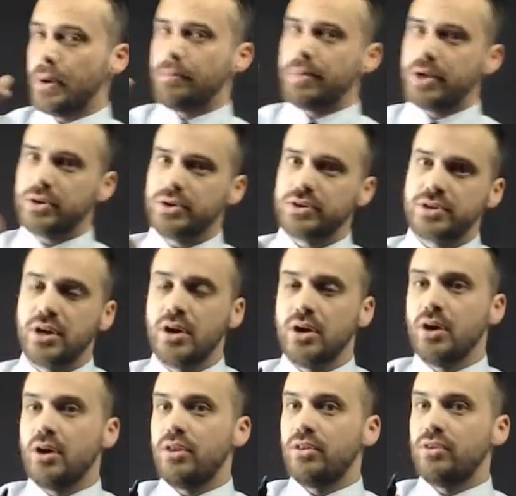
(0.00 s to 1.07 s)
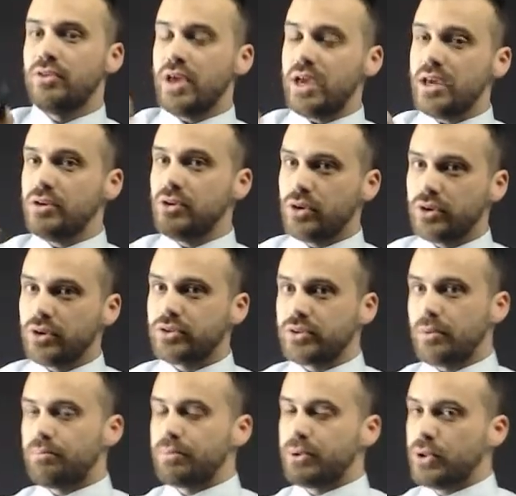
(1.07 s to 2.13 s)
because they're not
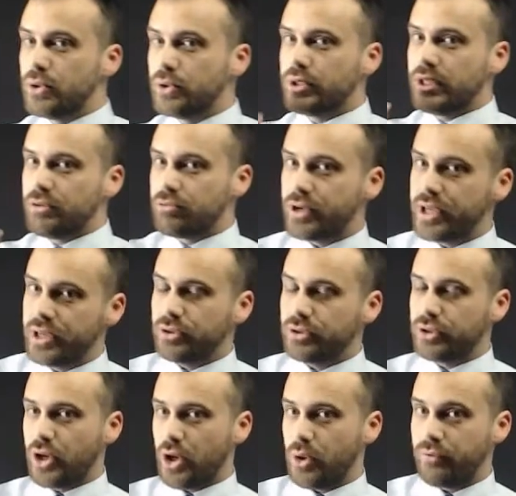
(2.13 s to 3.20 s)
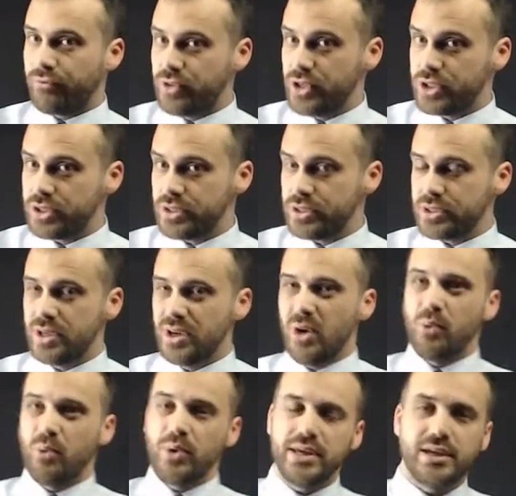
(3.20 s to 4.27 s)
purely real coefficients.
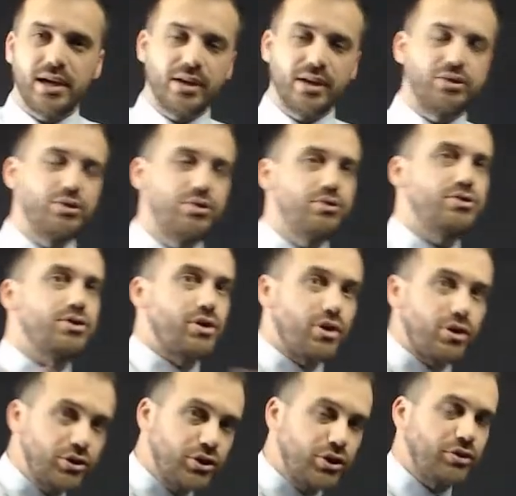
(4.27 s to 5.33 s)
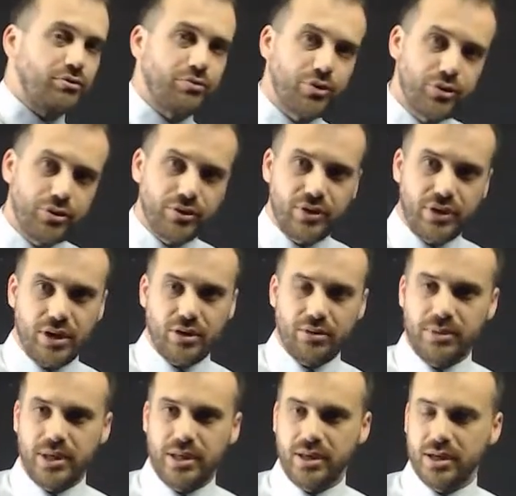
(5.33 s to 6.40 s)
We can't use the conjugate root
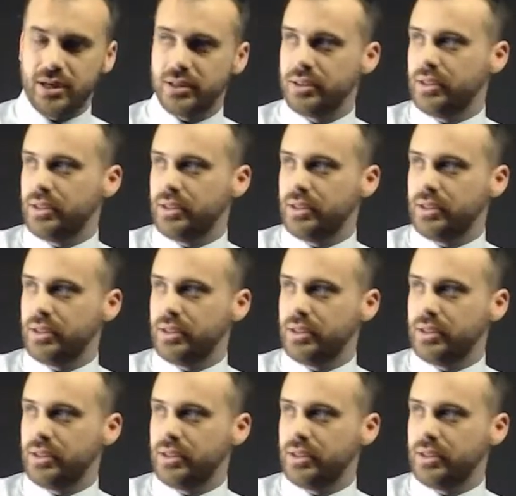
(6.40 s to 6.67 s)
theorem here.